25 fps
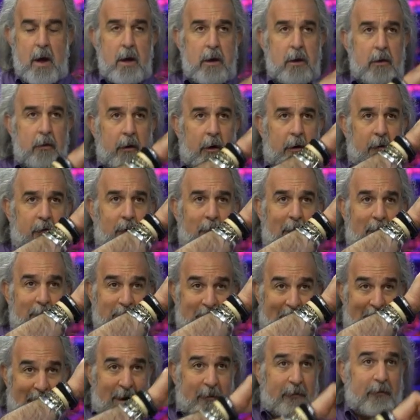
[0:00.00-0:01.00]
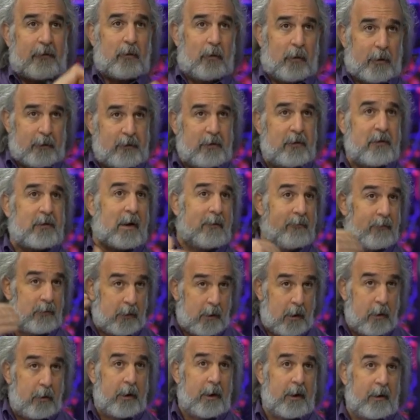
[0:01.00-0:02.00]
You'll notice we have data sources. I've
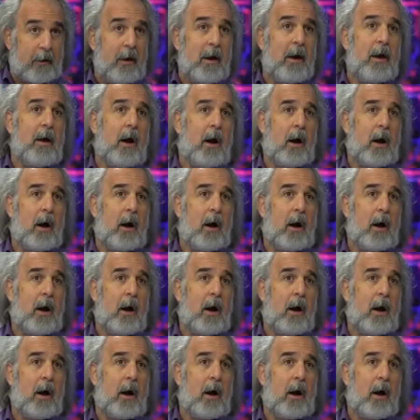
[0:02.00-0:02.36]
loaded